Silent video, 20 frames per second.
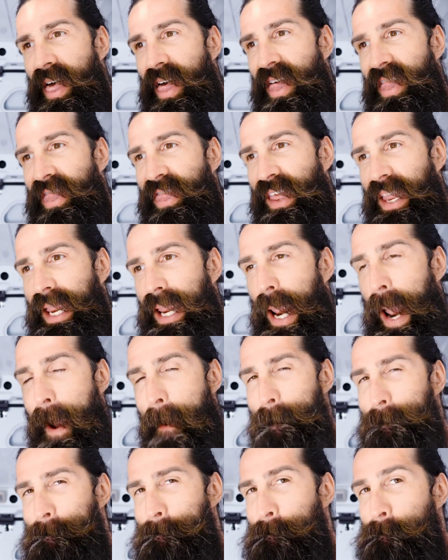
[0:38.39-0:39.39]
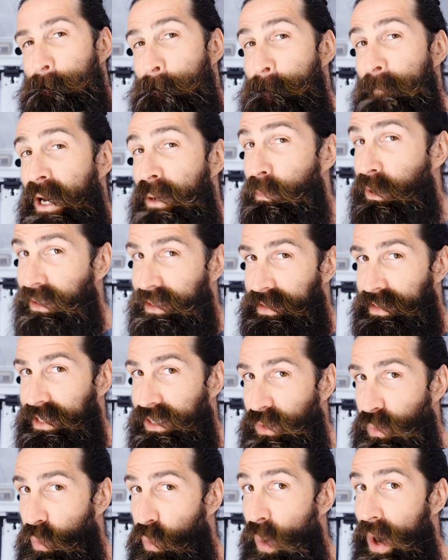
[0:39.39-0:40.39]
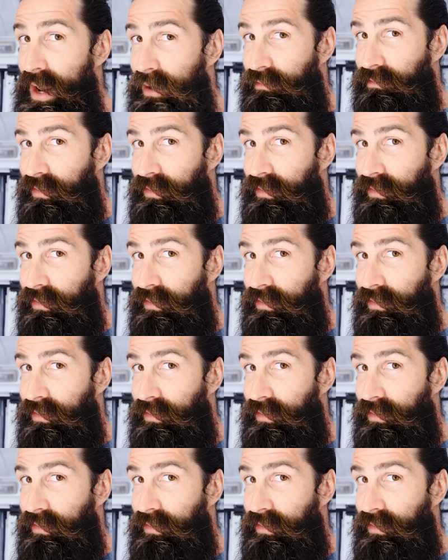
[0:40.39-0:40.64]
the minimalistic way of